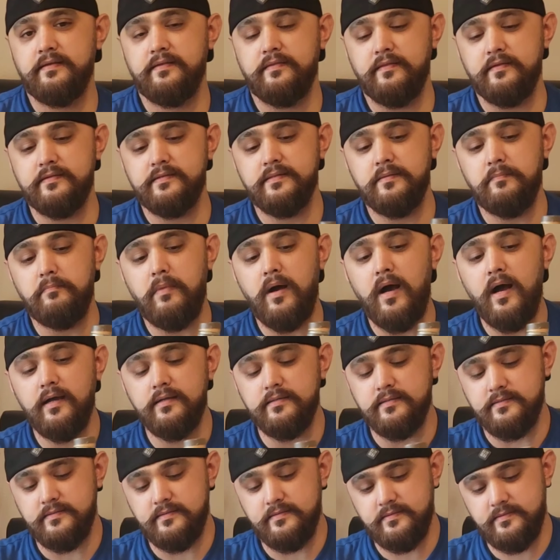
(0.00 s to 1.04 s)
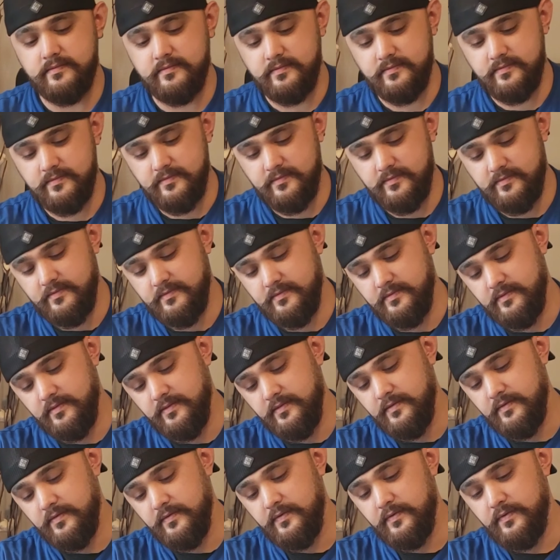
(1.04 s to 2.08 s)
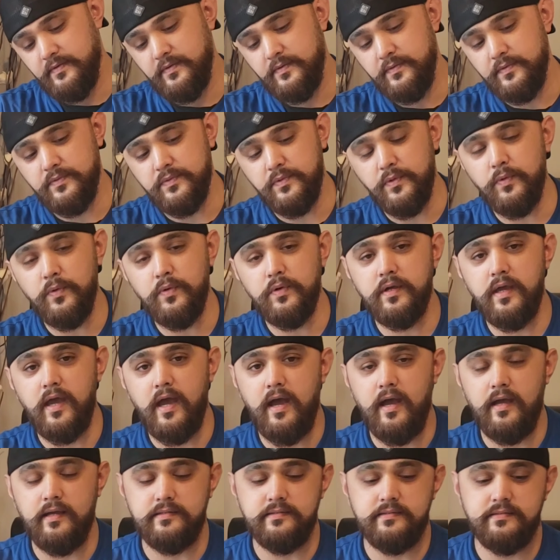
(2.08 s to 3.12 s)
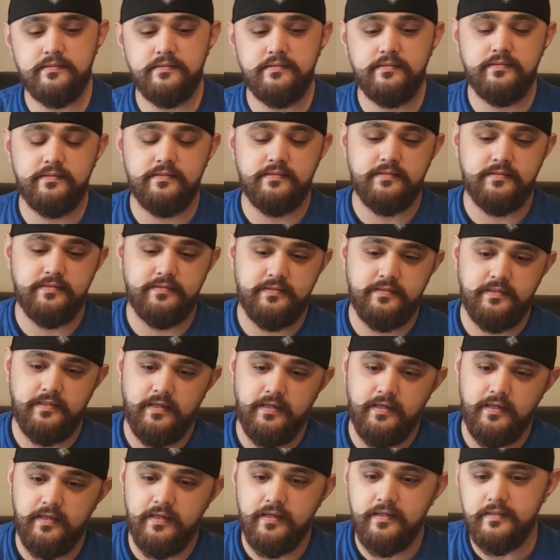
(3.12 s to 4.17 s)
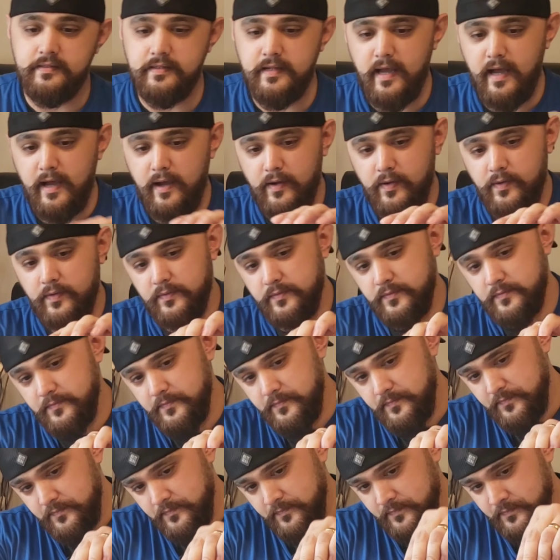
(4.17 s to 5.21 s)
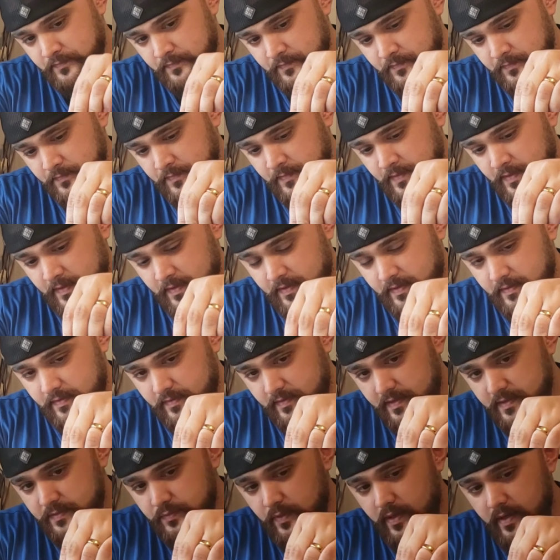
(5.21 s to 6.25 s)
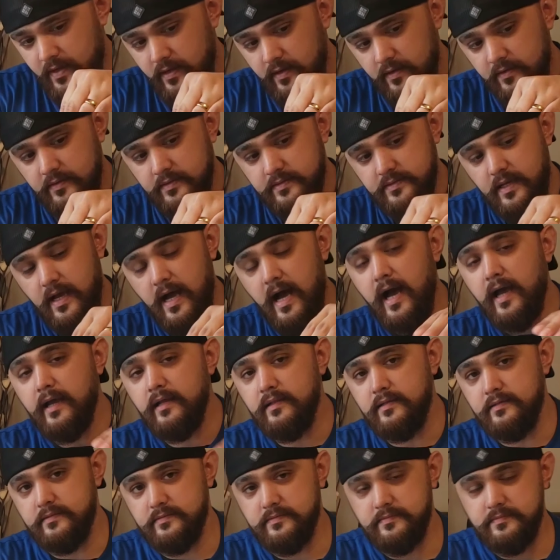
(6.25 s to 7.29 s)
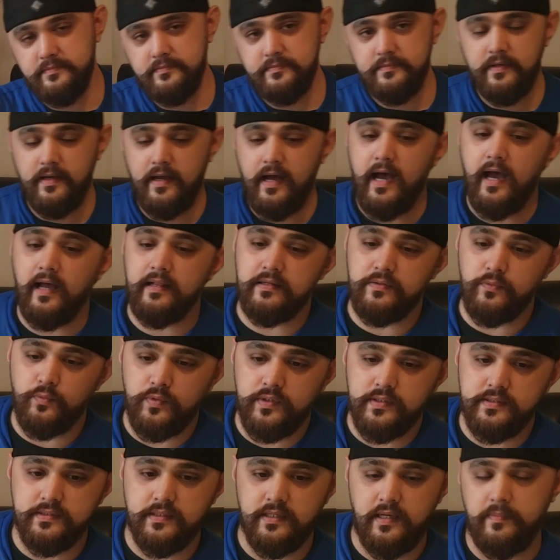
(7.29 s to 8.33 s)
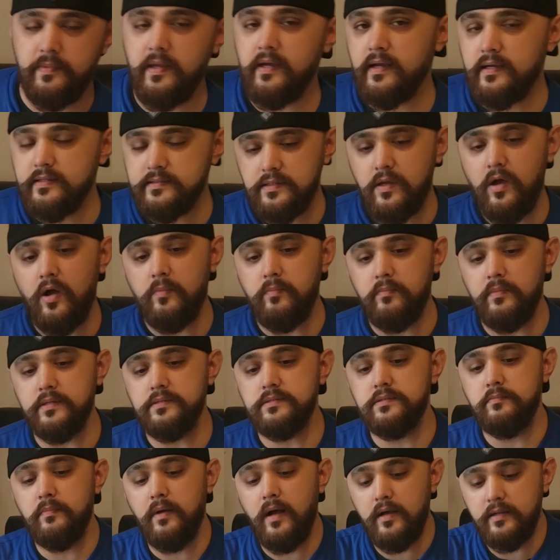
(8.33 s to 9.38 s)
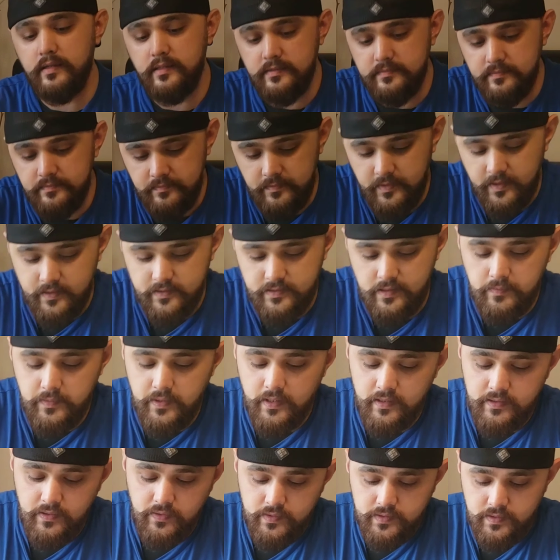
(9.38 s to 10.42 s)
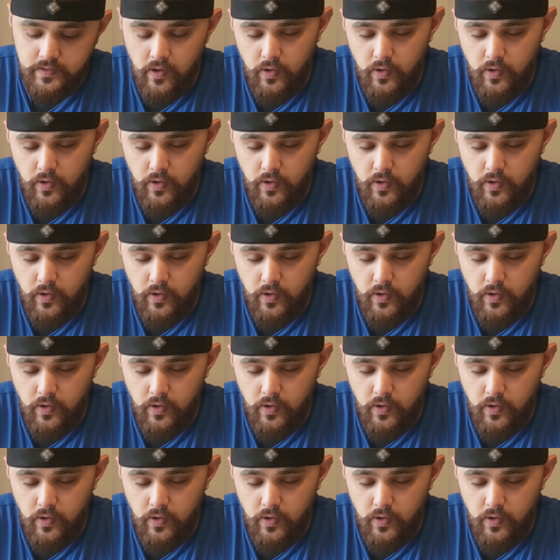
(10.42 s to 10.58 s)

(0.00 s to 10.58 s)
the Tomaten dual cask. Now, this right here is a Highland whiskey. I'm not gonna talk much about it because I'm gonna do his